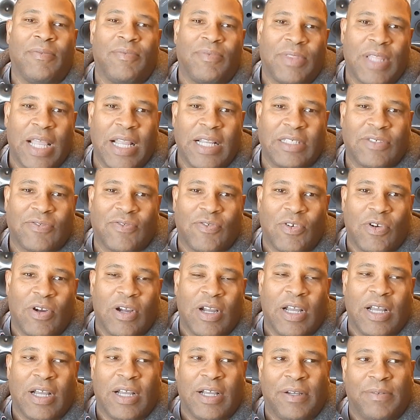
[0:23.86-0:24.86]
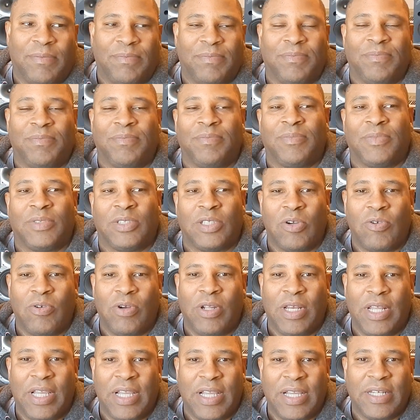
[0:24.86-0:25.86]
Thanks for
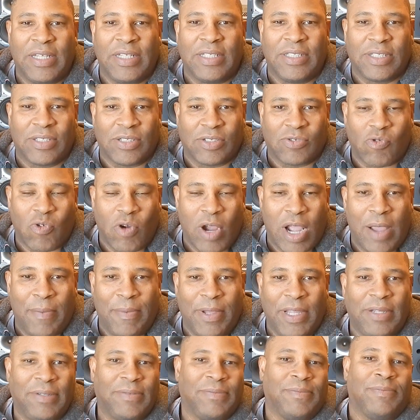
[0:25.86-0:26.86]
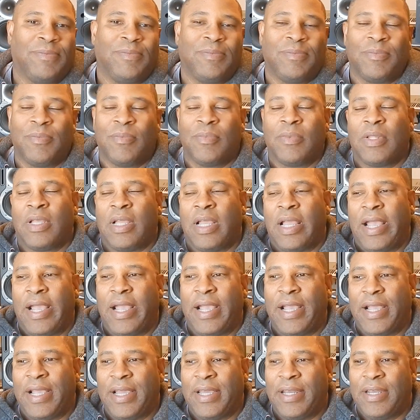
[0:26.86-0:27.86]
tuning in and subscribing.
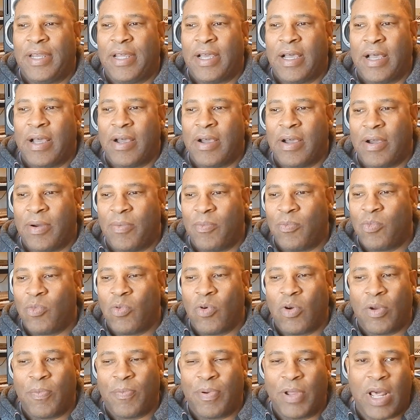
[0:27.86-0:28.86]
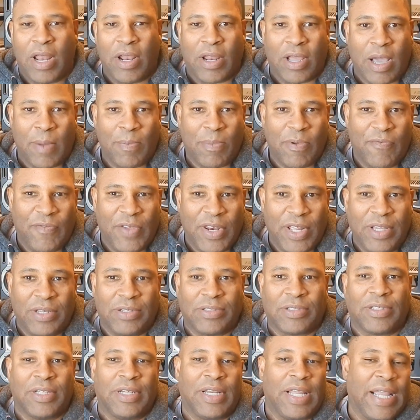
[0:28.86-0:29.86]
And I'm going to put out a couple of
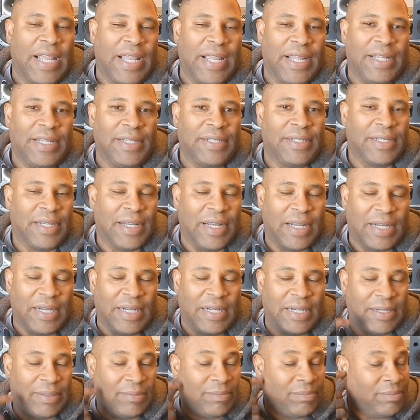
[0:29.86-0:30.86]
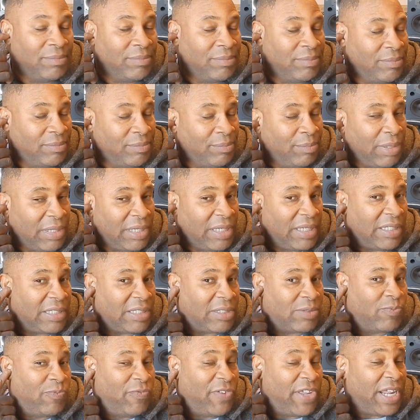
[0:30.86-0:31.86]
videos today. But
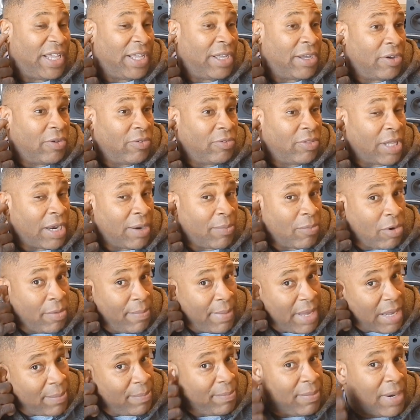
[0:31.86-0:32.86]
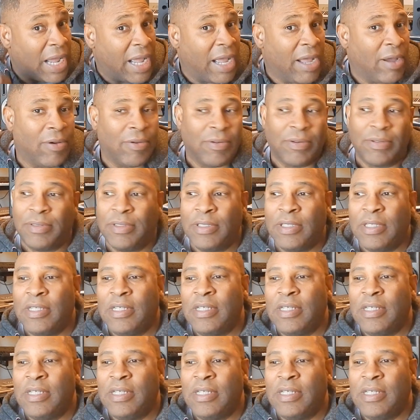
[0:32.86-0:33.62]
this video that I'm going to make now